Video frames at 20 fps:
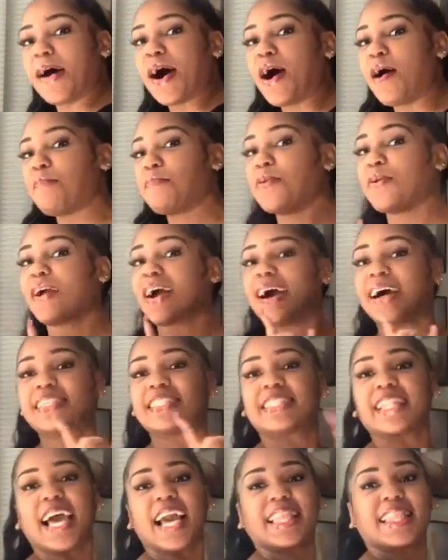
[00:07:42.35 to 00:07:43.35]
I hope you
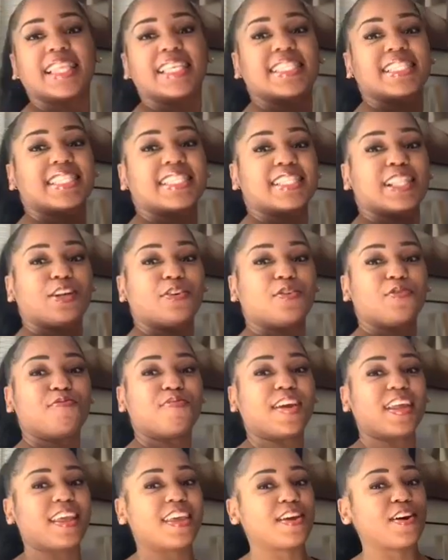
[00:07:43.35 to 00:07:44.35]
guys like this little
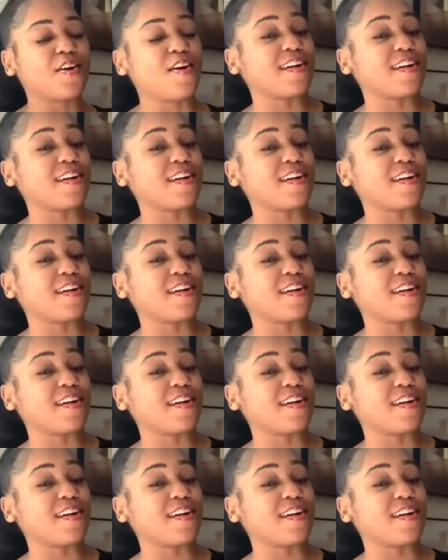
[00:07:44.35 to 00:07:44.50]
video